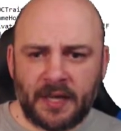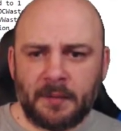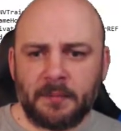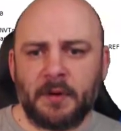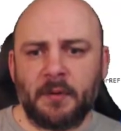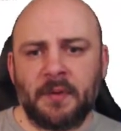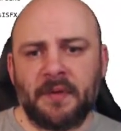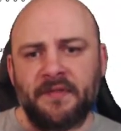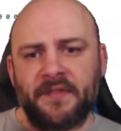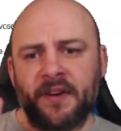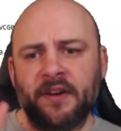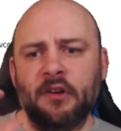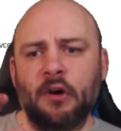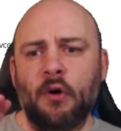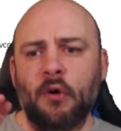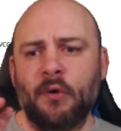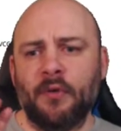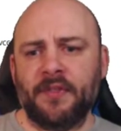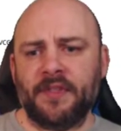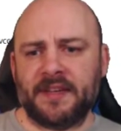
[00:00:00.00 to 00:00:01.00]
but we've done
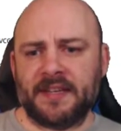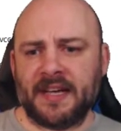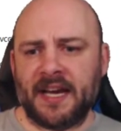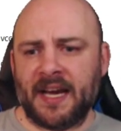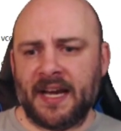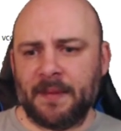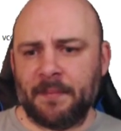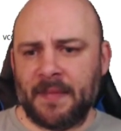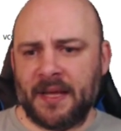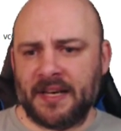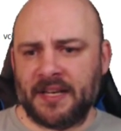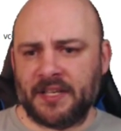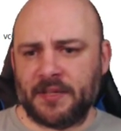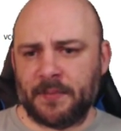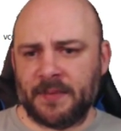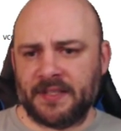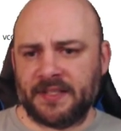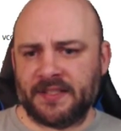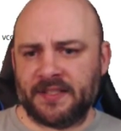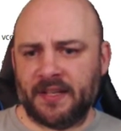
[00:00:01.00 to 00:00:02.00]
all the time
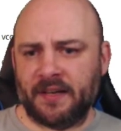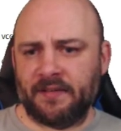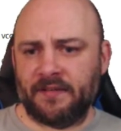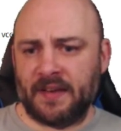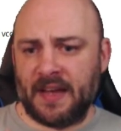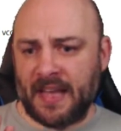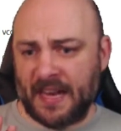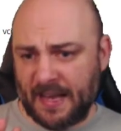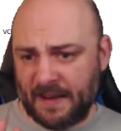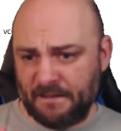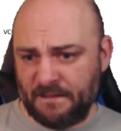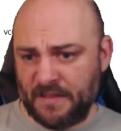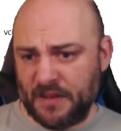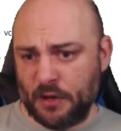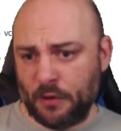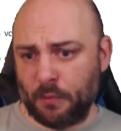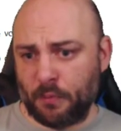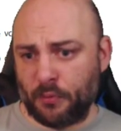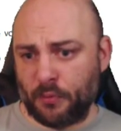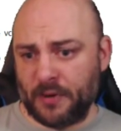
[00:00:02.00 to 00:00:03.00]
management stuff, and I
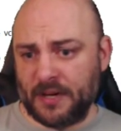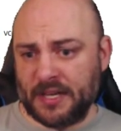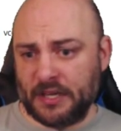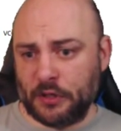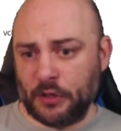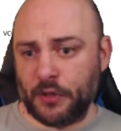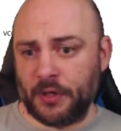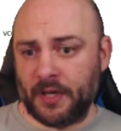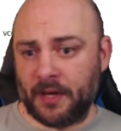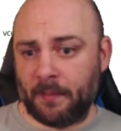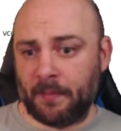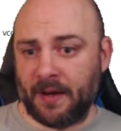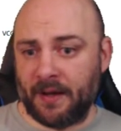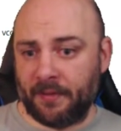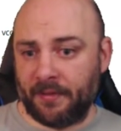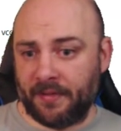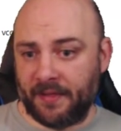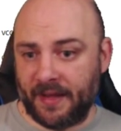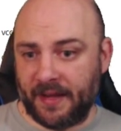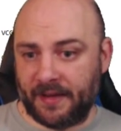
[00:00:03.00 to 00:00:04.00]
feel pretty good
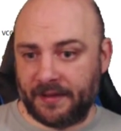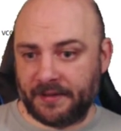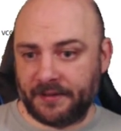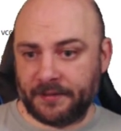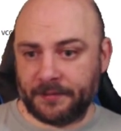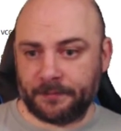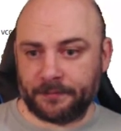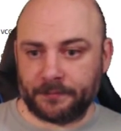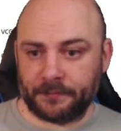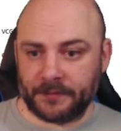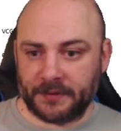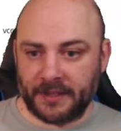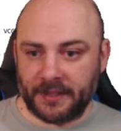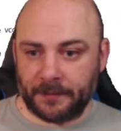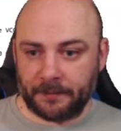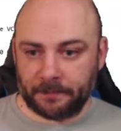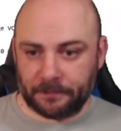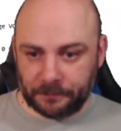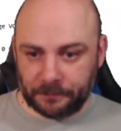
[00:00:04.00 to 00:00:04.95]
about that. Okay.